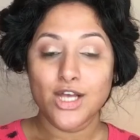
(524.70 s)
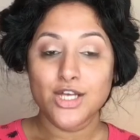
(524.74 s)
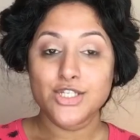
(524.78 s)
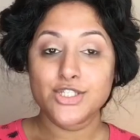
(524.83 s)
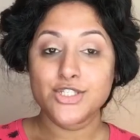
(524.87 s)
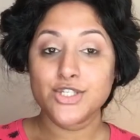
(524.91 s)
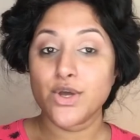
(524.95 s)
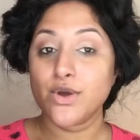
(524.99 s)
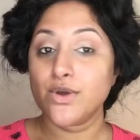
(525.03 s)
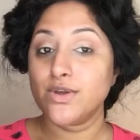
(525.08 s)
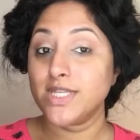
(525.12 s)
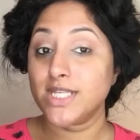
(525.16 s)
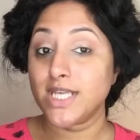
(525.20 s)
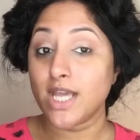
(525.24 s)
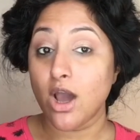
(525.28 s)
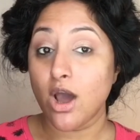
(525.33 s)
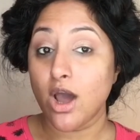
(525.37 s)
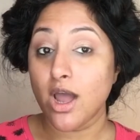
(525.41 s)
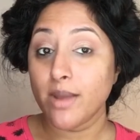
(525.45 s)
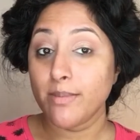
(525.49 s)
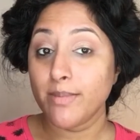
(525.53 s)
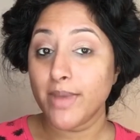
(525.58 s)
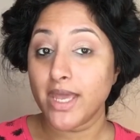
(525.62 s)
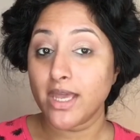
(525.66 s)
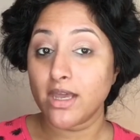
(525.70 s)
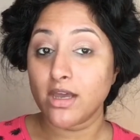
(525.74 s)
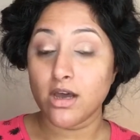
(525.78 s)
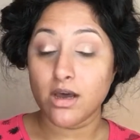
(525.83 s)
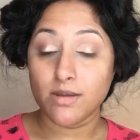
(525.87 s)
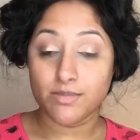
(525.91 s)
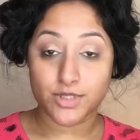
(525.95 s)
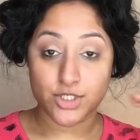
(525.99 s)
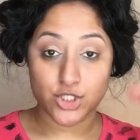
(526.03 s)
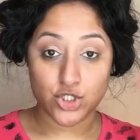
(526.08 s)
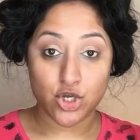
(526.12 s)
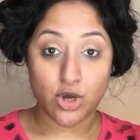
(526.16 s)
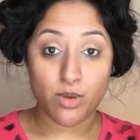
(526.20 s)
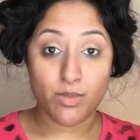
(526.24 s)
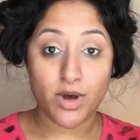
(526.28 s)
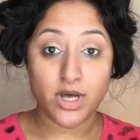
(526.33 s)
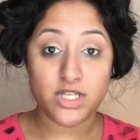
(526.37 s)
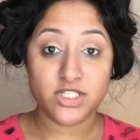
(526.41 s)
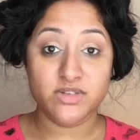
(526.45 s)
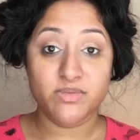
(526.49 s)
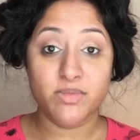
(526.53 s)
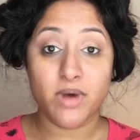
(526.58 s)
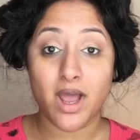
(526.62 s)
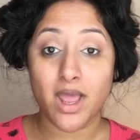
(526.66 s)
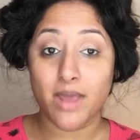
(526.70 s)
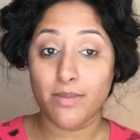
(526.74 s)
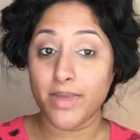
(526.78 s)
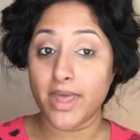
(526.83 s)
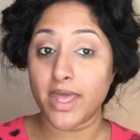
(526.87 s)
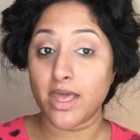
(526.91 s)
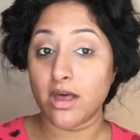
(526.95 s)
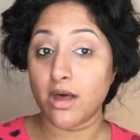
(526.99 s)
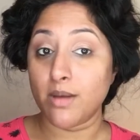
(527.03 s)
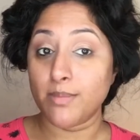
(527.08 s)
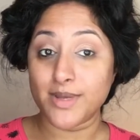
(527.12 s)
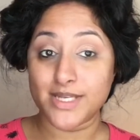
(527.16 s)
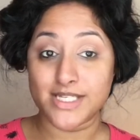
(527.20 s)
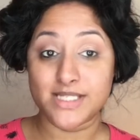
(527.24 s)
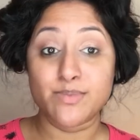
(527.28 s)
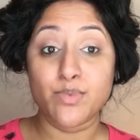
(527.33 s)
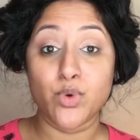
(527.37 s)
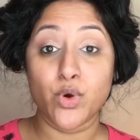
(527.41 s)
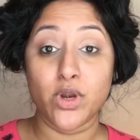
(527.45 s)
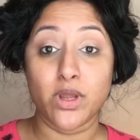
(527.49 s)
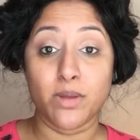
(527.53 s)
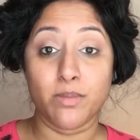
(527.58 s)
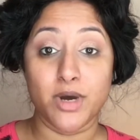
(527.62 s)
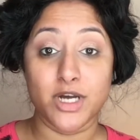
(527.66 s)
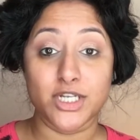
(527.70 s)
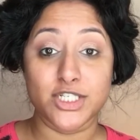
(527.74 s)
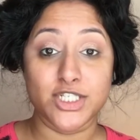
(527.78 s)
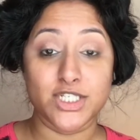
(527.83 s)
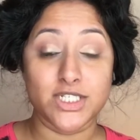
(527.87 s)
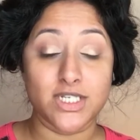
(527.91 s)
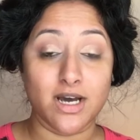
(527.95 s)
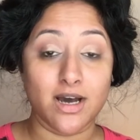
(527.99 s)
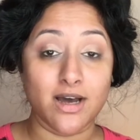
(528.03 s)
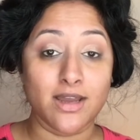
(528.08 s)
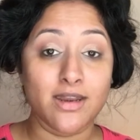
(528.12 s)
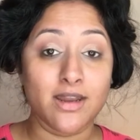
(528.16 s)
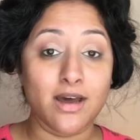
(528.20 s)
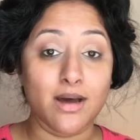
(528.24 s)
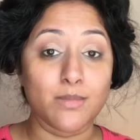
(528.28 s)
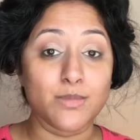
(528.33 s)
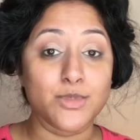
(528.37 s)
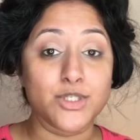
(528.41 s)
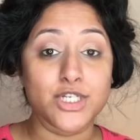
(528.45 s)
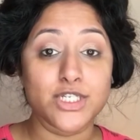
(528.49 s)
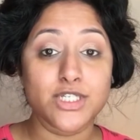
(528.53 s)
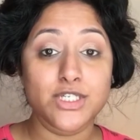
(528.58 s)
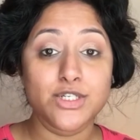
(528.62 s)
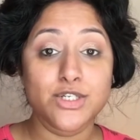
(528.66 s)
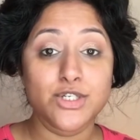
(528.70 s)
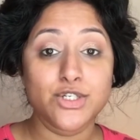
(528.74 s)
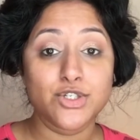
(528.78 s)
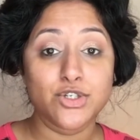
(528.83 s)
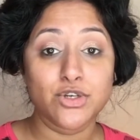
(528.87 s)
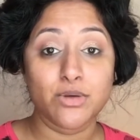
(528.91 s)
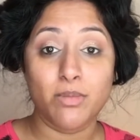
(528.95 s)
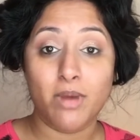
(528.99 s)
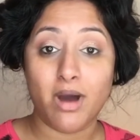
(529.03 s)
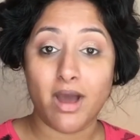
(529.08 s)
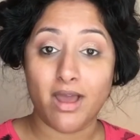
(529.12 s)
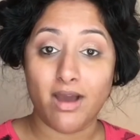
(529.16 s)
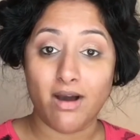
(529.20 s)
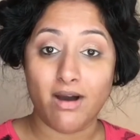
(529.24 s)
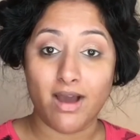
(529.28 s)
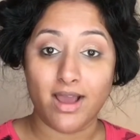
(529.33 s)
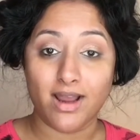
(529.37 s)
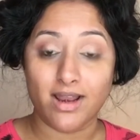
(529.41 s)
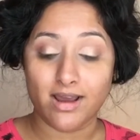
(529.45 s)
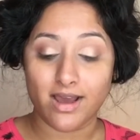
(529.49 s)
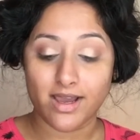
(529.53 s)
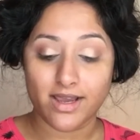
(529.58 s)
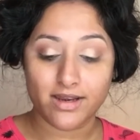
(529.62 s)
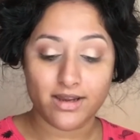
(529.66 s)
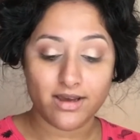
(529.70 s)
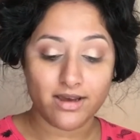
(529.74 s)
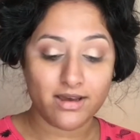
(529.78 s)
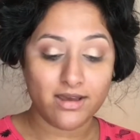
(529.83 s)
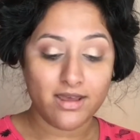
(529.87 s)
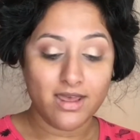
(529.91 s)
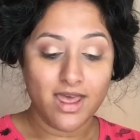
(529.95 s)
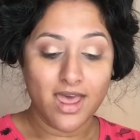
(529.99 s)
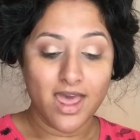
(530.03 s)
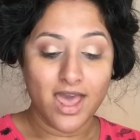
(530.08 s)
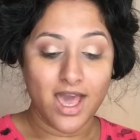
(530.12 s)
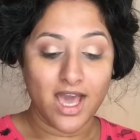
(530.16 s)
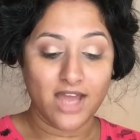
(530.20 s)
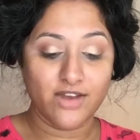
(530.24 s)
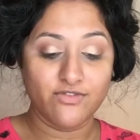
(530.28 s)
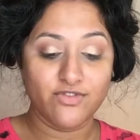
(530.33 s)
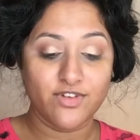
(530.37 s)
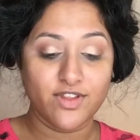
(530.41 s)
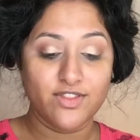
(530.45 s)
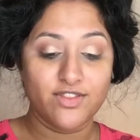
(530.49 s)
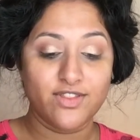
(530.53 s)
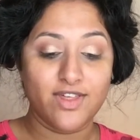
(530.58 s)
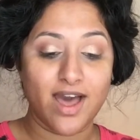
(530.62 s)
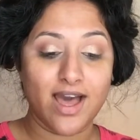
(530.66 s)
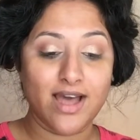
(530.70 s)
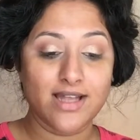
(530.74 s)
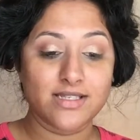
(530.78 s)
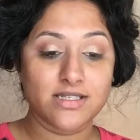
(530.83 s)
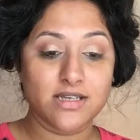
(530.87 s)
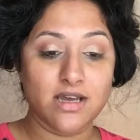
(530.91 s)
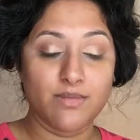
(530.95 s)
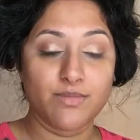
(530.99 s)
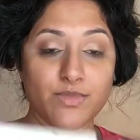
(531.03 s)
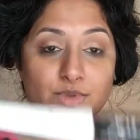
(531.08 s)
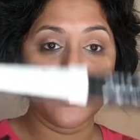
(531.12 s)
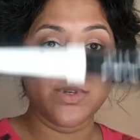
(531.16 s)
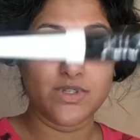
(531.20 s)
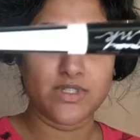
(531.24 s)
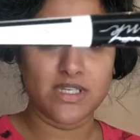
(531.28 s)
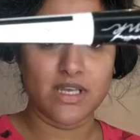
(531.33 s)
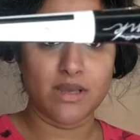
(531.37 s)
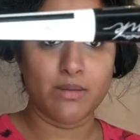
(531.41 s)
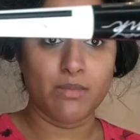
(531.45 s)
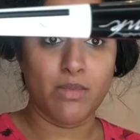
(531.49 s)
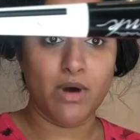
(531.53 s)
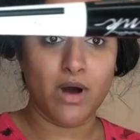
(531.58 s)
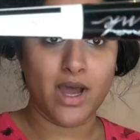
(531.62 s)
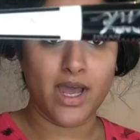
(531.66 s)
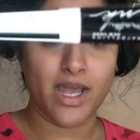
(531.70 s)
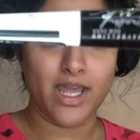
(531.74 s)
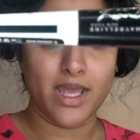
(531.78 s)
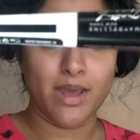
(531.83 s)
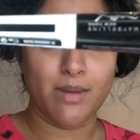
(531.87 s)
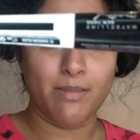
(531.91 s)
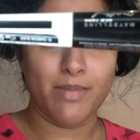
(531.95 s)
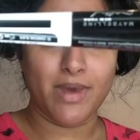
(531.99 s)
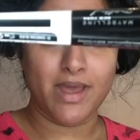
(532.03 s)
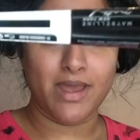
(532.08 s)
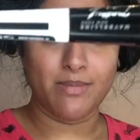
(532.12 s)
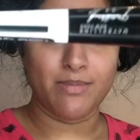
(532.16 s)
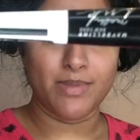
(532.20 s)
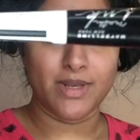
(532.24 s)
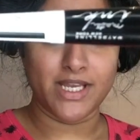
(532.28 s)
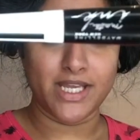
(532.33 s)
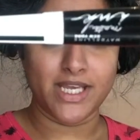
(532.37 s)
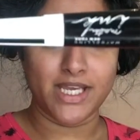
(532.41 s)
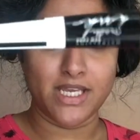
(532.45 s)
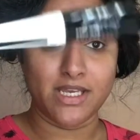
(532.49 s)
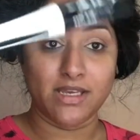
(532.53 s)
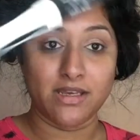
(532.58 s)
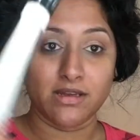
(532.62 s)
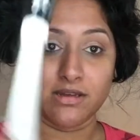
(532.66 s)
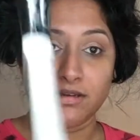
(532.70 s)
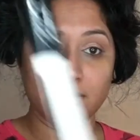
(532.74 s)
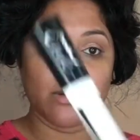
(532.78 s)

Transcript: So the eye makeup, the top parts of my eye makeup is pretty much done. I'm just going to do my eyeliner, and for that I'm using my Maybelline,